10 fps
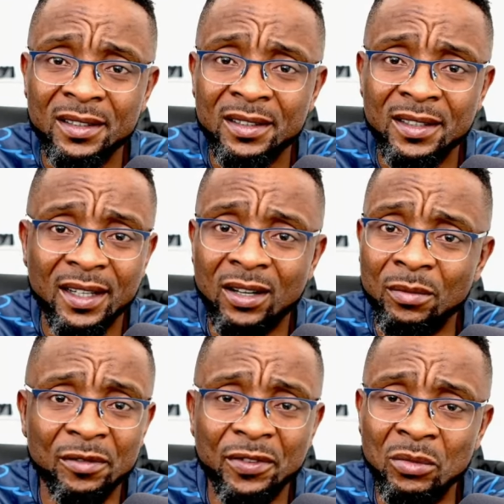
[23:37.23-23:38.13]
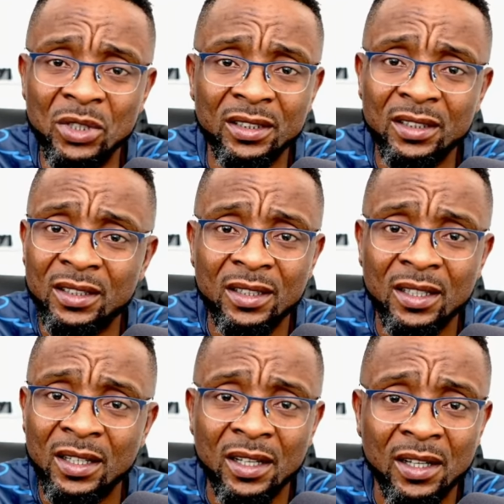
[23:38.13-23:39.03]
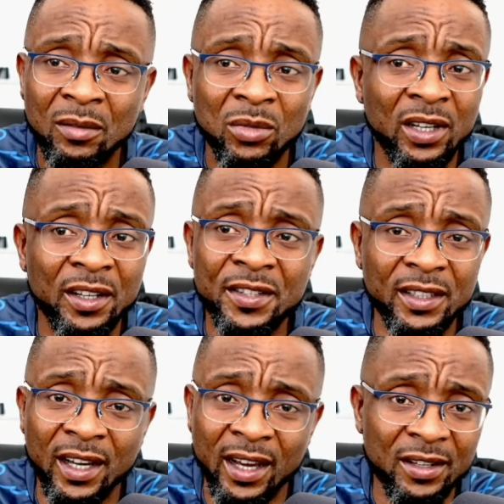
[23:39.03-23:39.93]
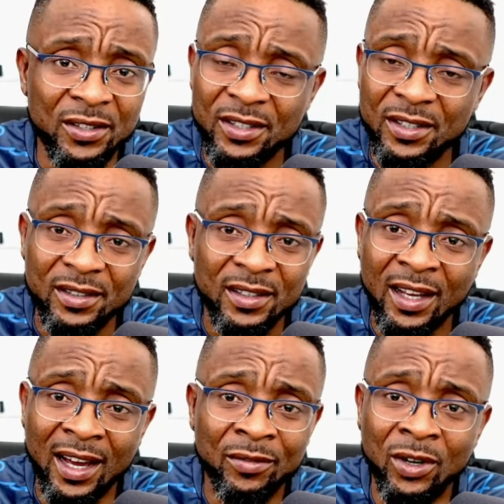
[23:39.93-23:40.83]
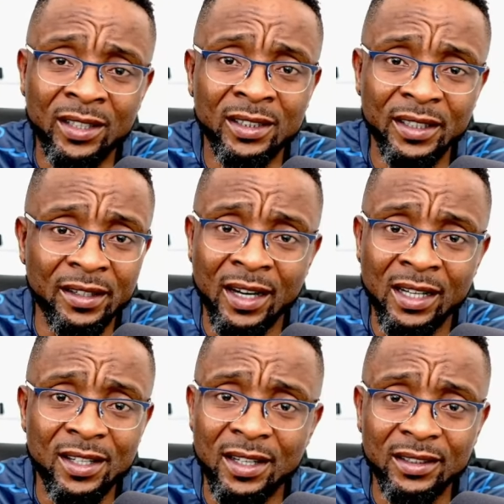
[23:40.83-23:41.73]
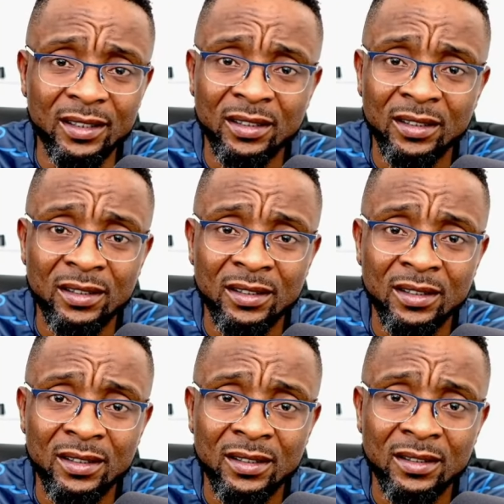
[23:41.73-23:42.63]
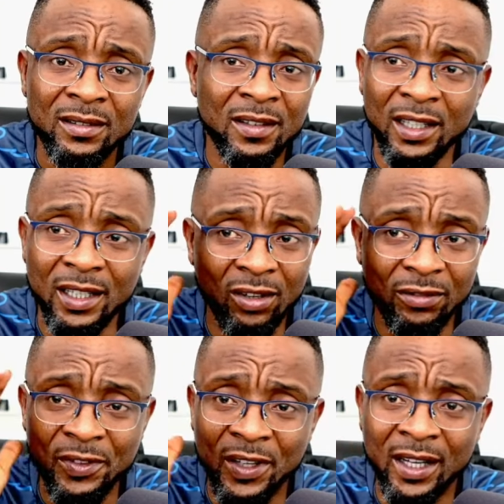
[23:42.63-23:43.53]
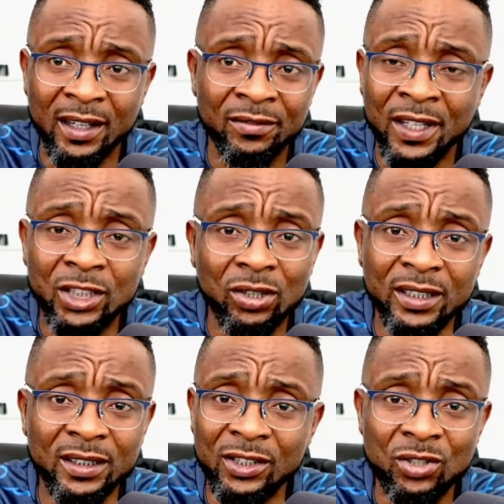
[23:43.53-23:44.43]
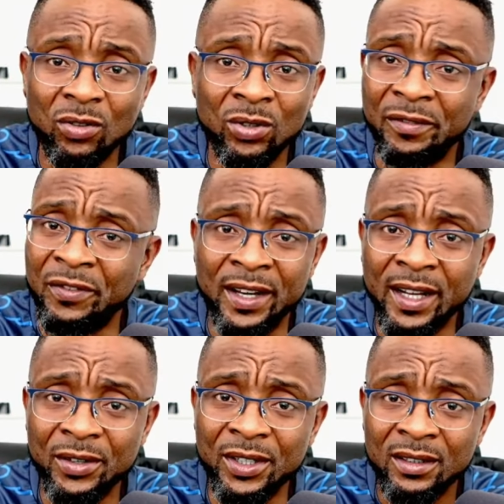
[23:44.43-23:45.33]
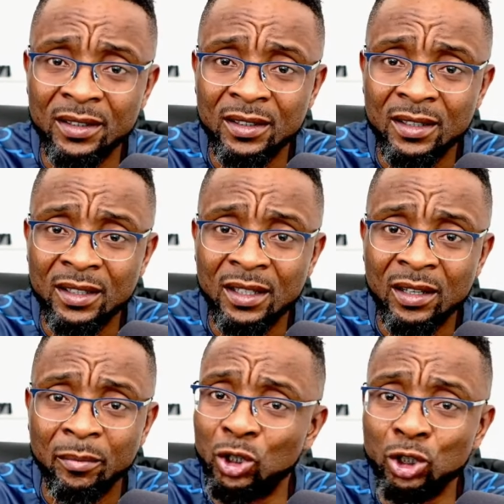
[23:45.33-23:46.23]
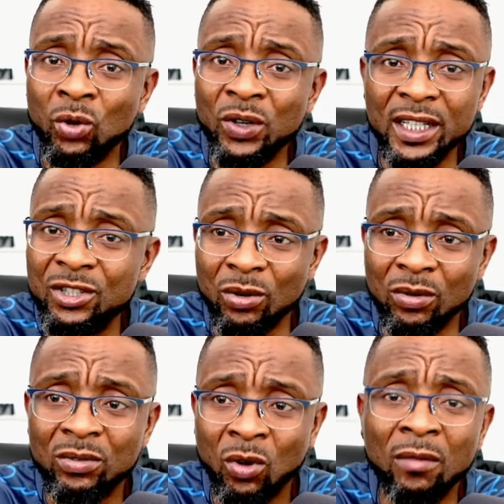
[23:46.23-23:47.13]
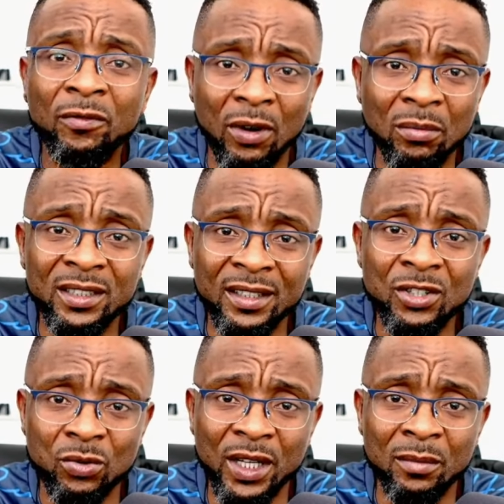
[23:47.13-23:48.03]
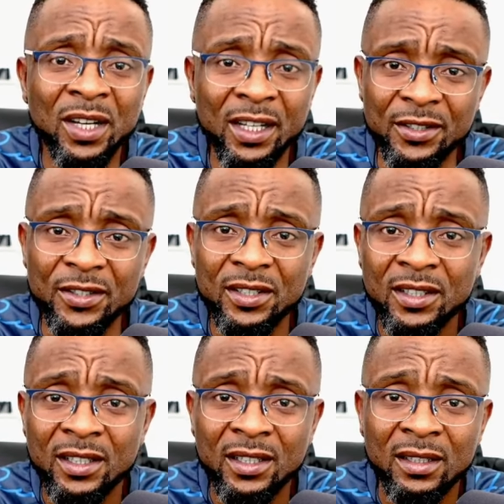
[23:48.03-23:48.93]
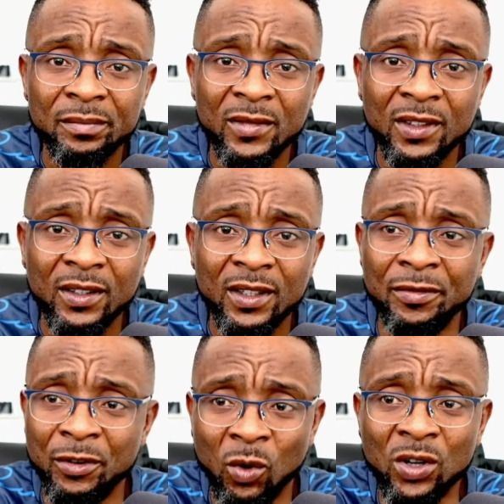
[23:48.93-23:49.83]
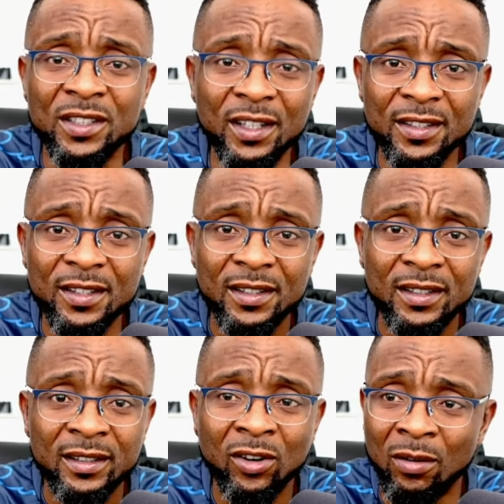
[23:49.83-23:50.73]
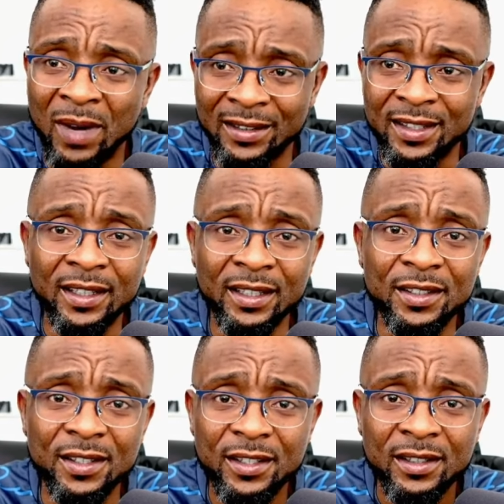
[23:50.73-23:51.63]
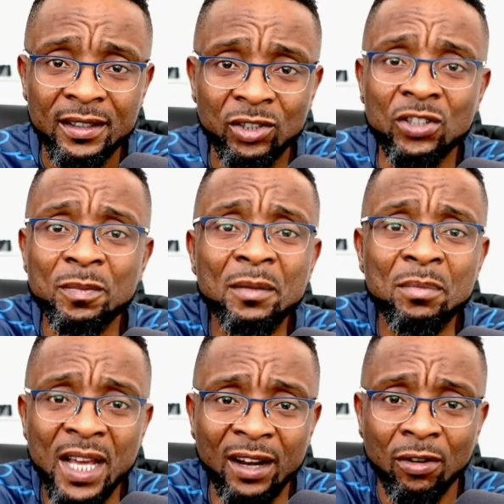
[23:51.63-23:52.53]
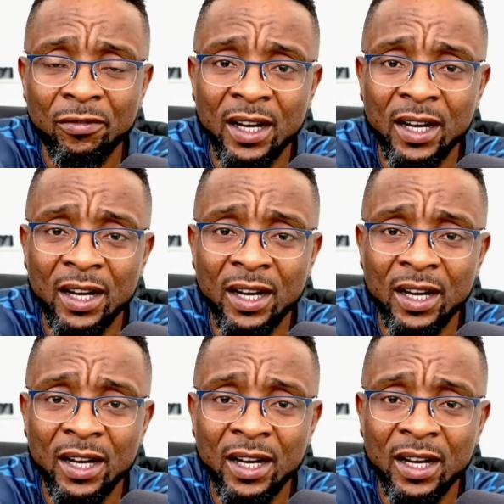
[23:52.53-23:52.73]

They are coming for me. But listen, guys. I've already regretted thinking of venturing into a refinery. But you don't need to come for me this way, please. If you want it, come and take it. Just make me an offer.